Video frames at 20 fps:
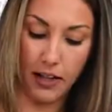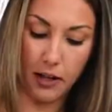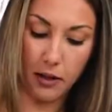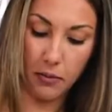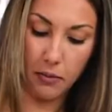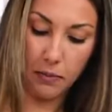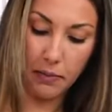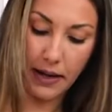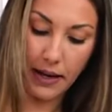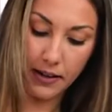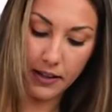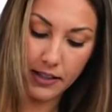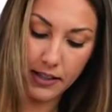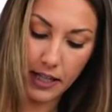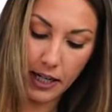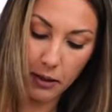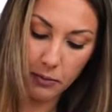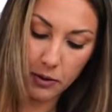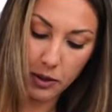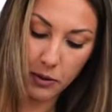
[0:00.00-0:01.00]
then about a
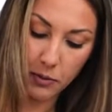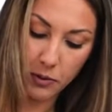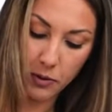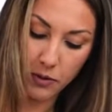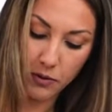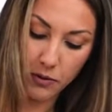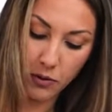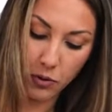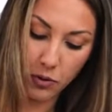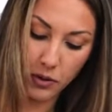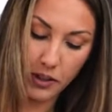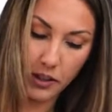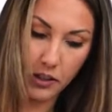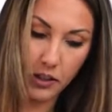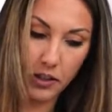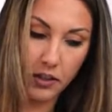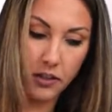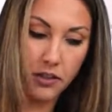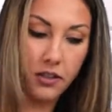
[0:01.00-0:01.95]
tablespoon of oil.